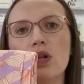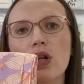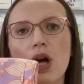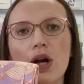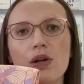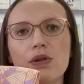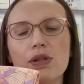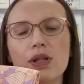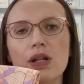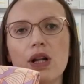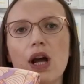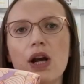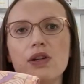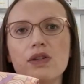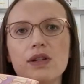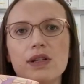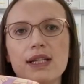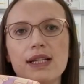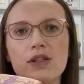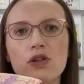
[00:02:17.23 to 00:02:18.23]
loads and loads
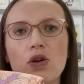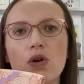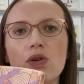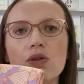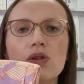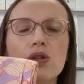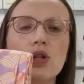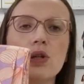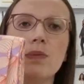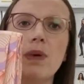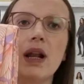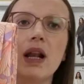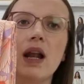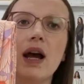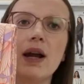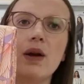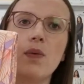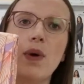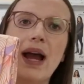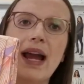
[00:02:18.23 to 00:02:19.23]
because it's not super
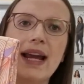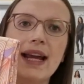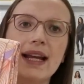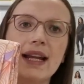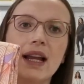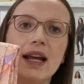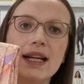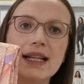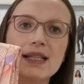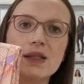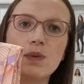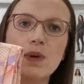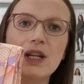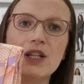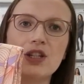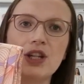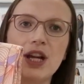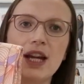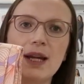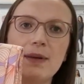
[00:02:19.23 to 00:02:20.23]
lightweight and like
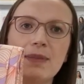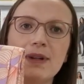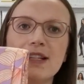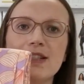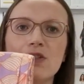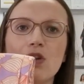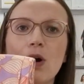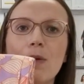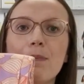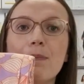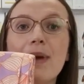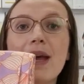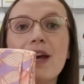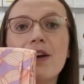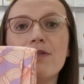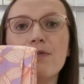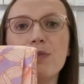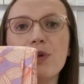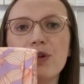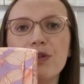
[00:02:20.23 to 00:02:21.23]
swishy, but it's got a bit
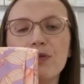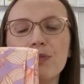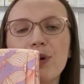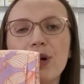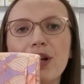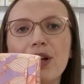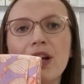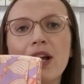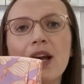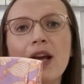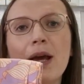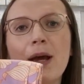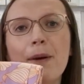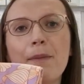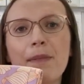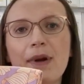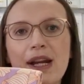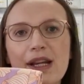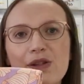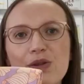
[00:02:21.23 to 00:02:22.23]
of movement,
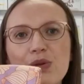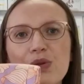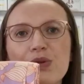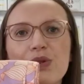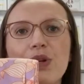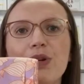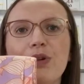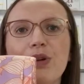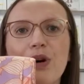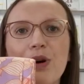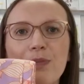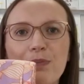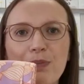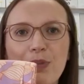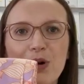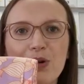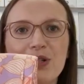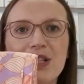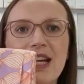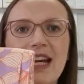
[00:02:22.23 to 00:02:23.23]
but it's also got
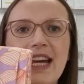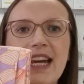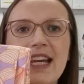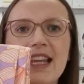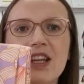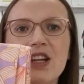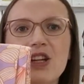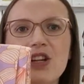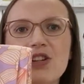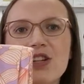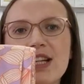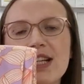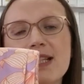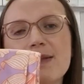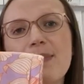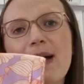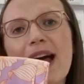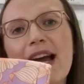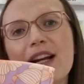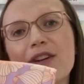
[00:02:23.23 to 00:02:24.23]
body that you'd
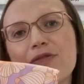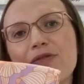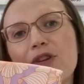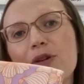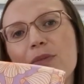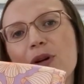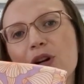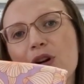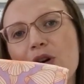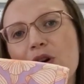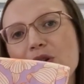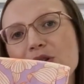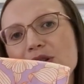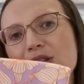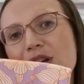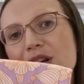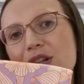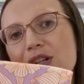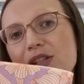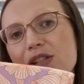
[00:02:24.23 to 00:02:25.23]
expect from a
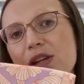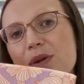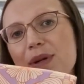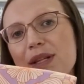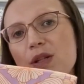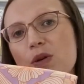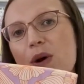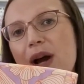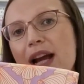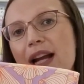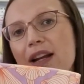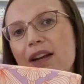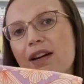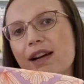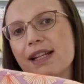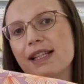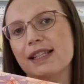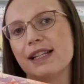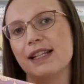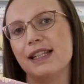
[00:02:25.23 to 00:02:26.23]
cotton, so it's quite
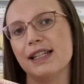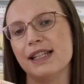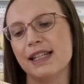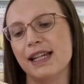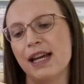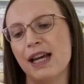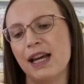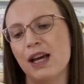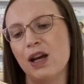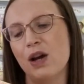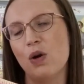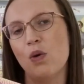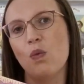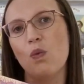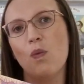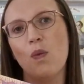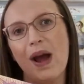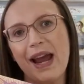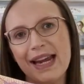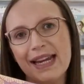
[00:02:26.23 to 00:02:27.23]
nice and
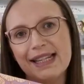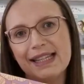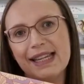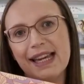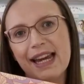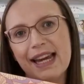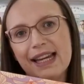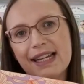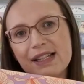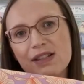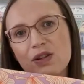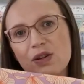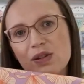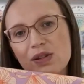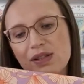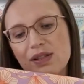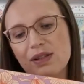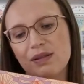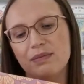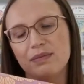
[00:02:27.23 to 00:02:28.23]
weighty. It's got
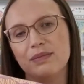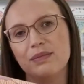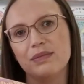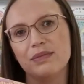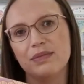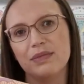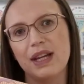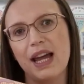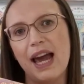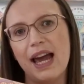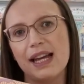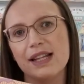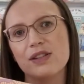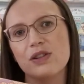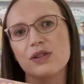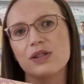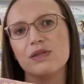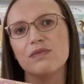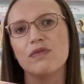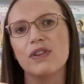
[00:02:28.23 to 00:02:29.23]
some
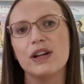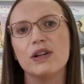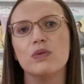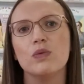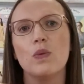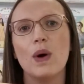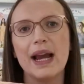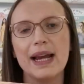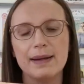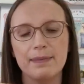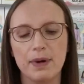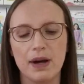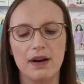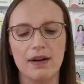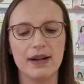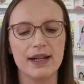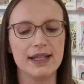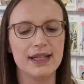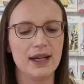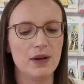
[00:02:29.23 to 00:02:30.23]
real weight
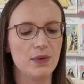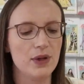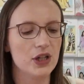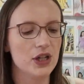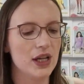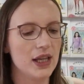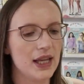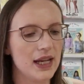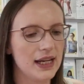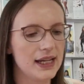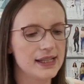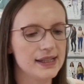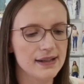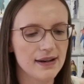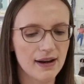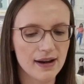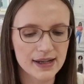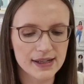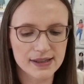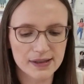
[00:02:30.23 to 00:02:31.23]
behind it, which I think is
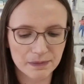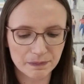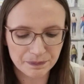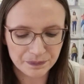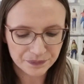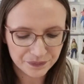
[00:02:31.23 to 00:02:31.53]
nice.